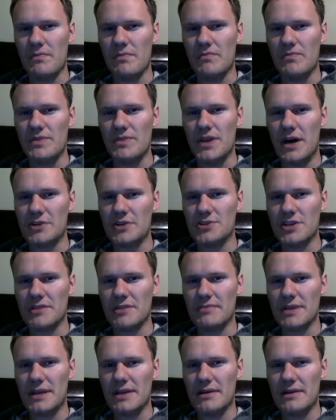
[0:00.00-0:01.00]

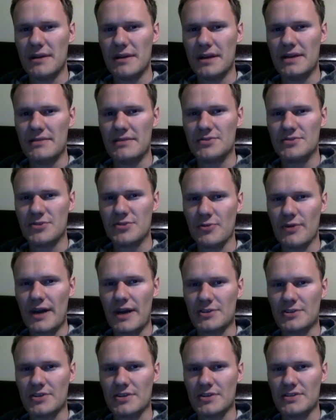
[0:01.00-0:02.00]
nudging me in a
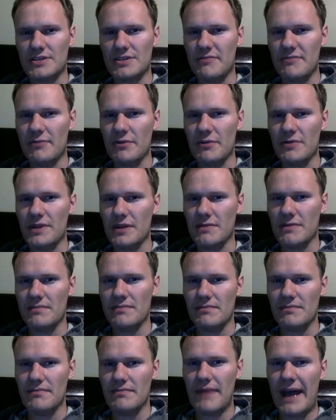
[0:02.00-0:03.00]
direction different
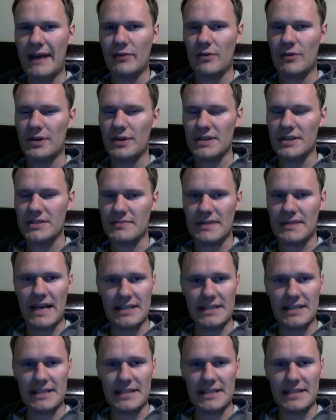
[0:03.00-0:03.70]
than Anglicanism.